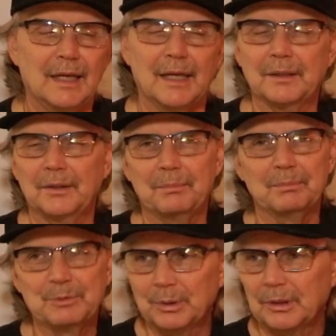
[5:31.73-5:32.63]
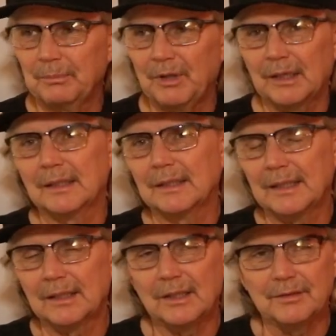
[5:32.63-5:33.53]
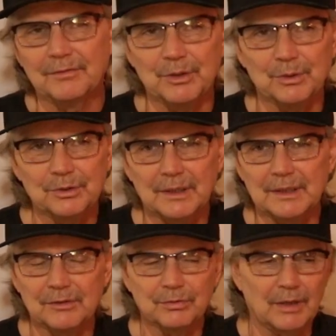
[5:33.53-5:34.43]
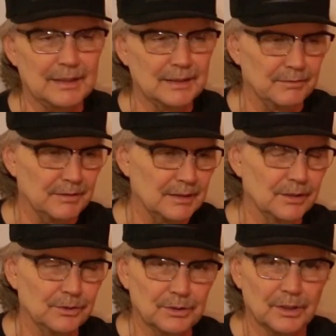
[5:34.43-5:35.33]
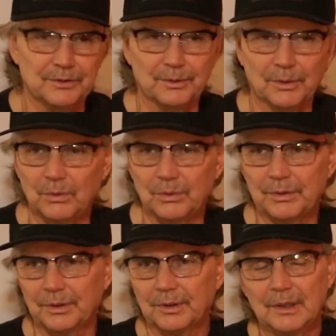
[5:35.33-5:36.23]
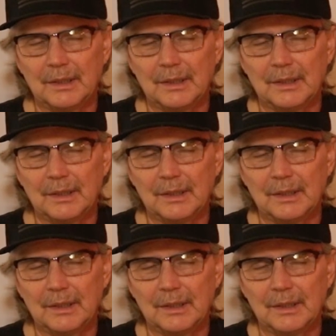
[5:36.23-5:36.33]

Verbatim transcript: I know I'm sure I'm not going to get a lot of views on these Friday videos because they're older.